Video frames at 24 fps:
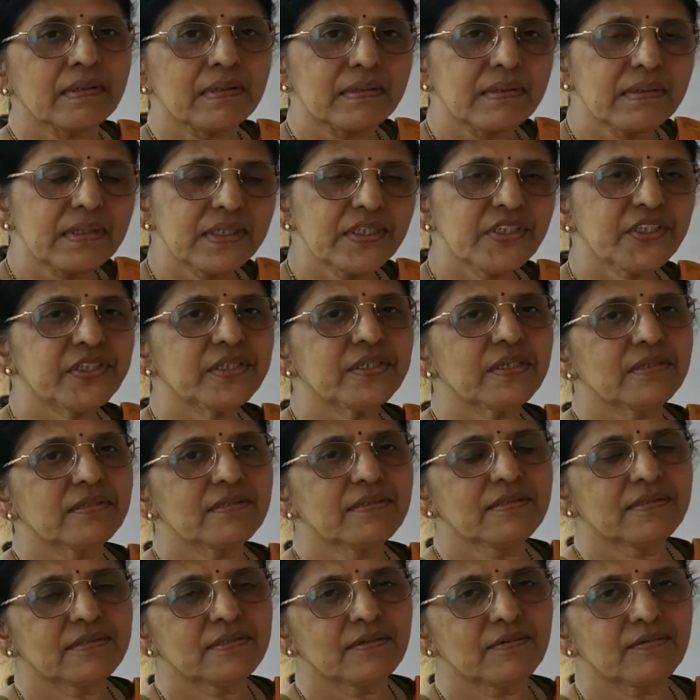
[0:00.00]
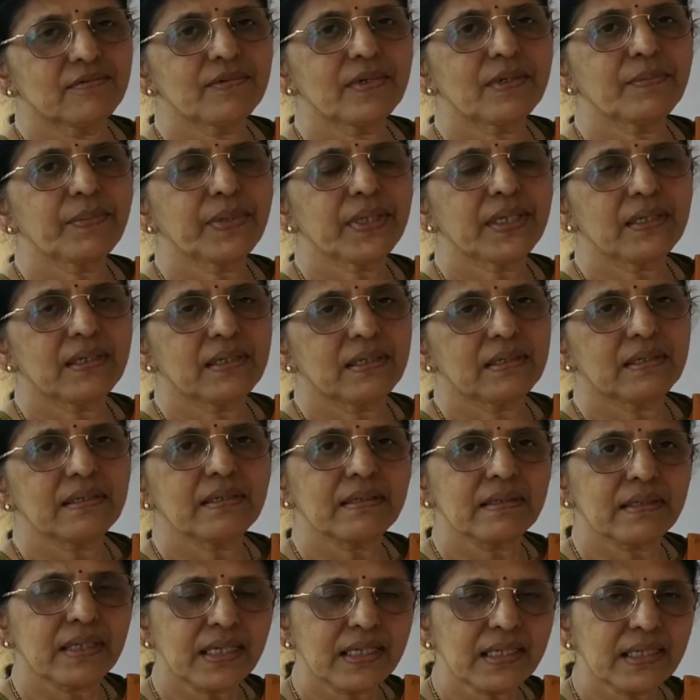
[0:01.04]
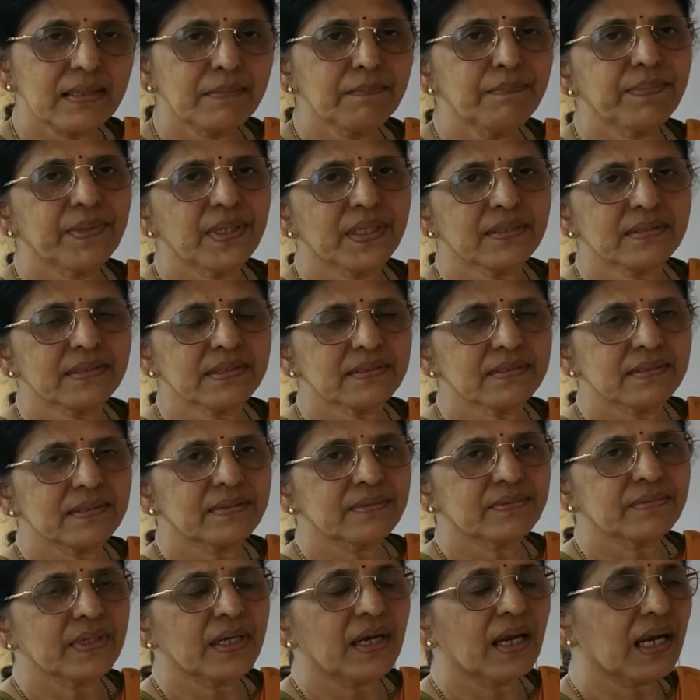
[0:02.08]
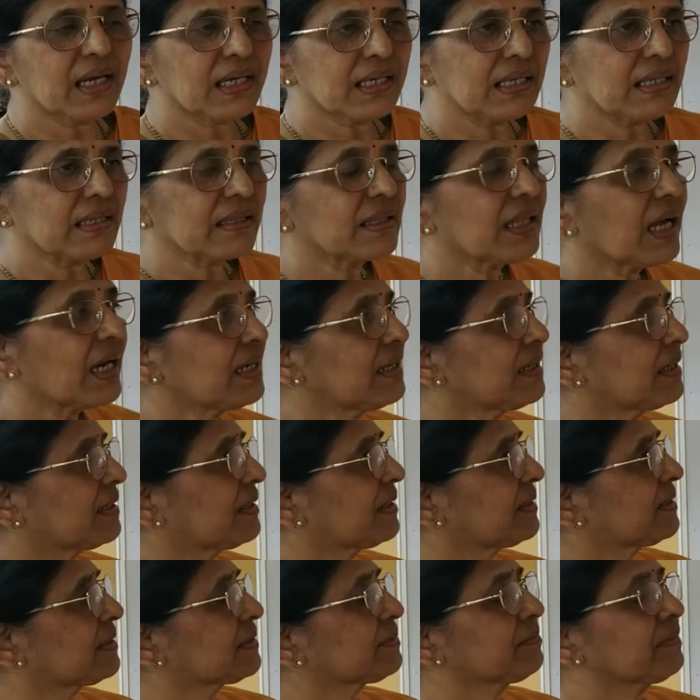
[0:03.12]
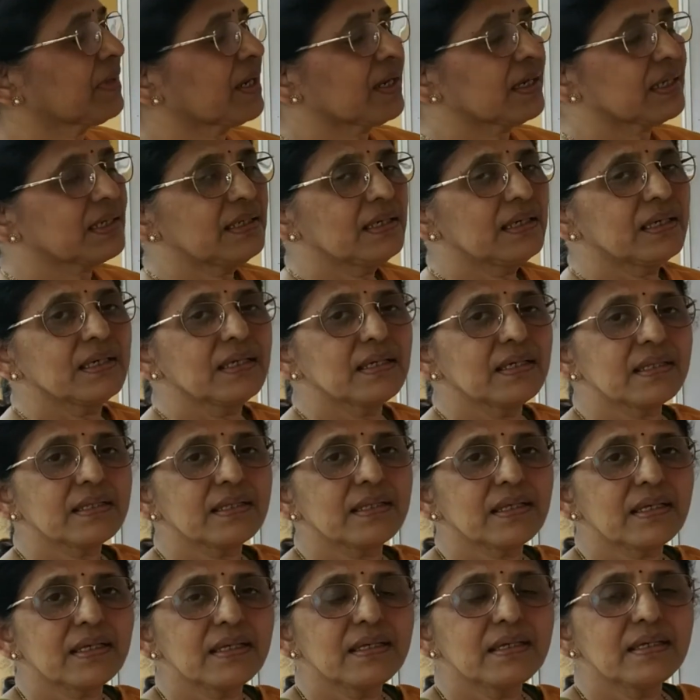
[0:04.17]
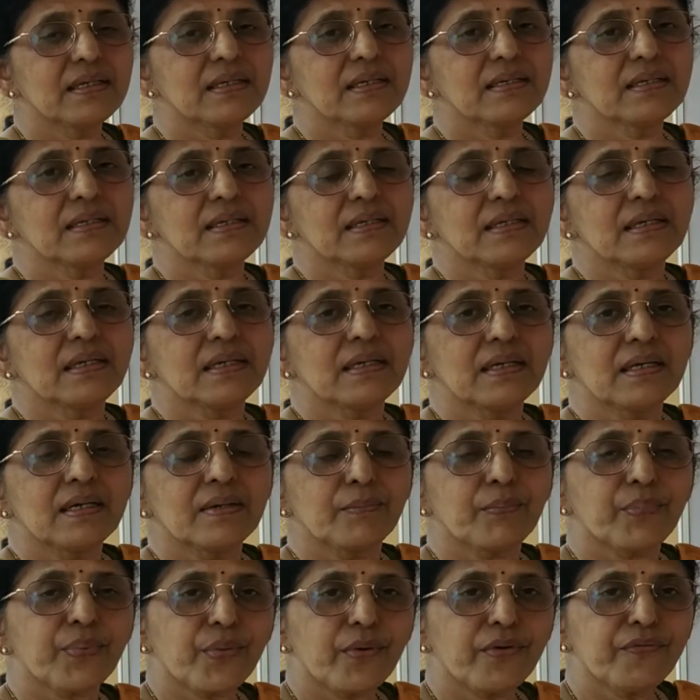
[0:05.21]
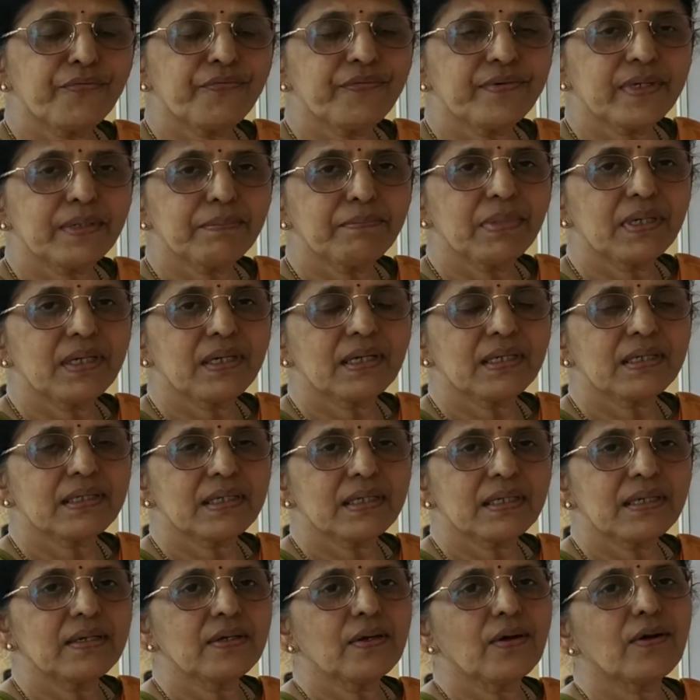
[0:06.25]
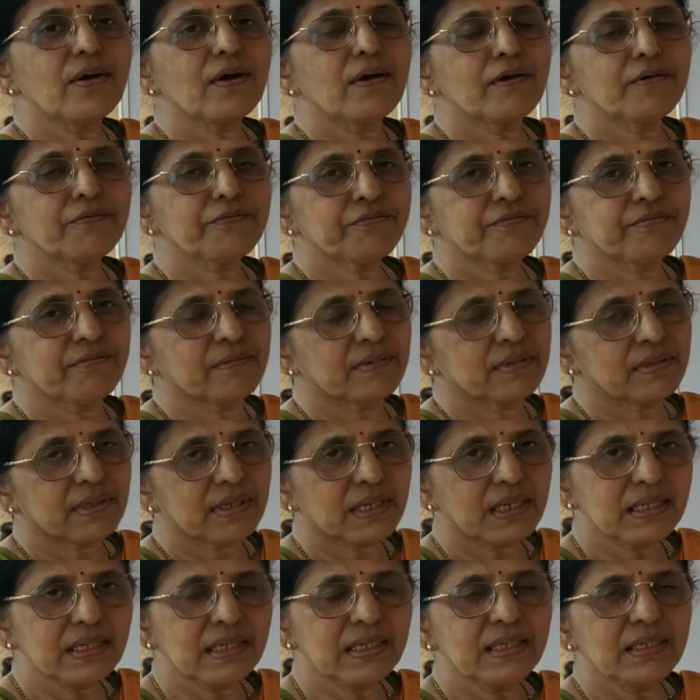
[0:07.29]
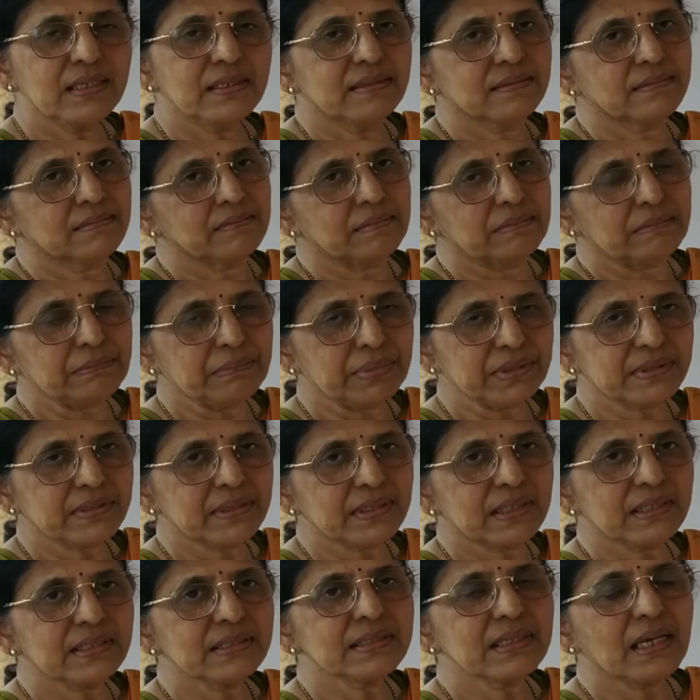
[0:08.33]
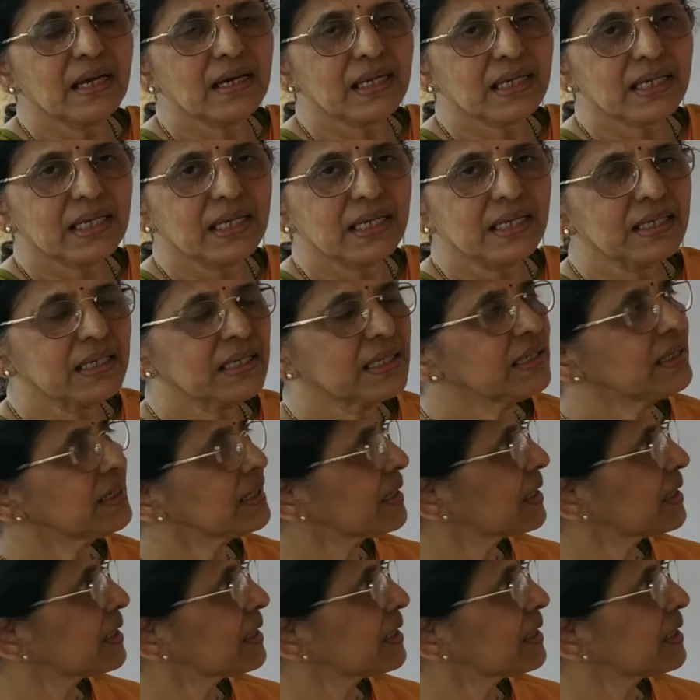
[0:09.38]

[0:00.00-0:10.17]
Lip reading: decisions will be taking place, and that determine the profitability of any business or any